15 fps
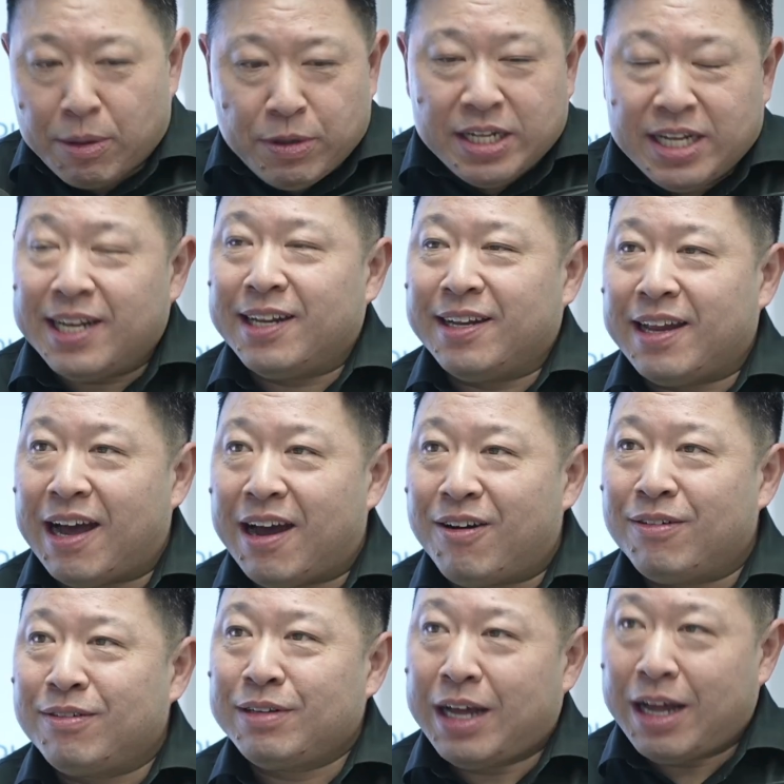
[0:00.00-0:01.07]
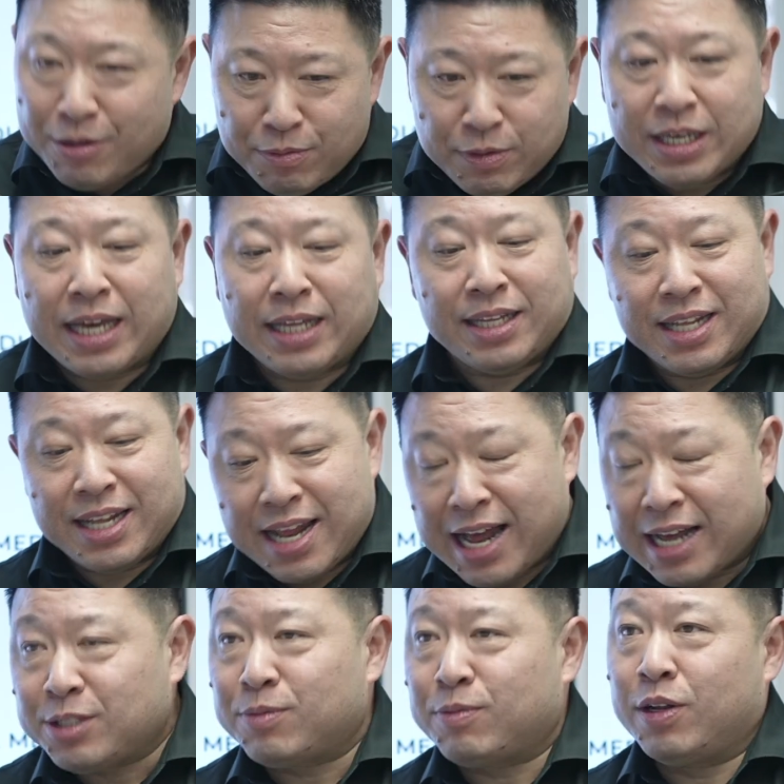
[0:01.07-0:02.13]
we did it now. How do we get to the
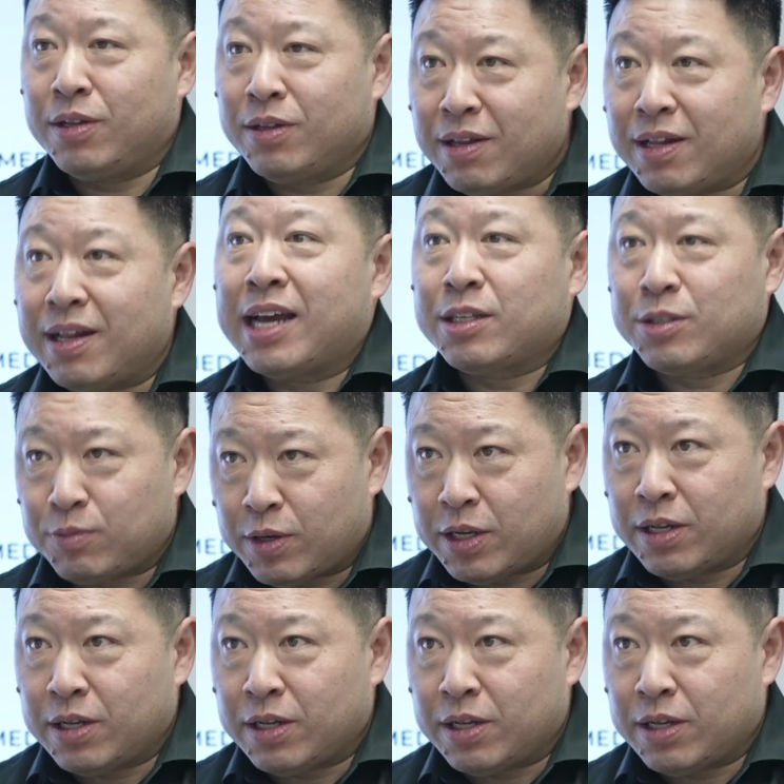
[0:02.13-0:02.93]
next one? The next one.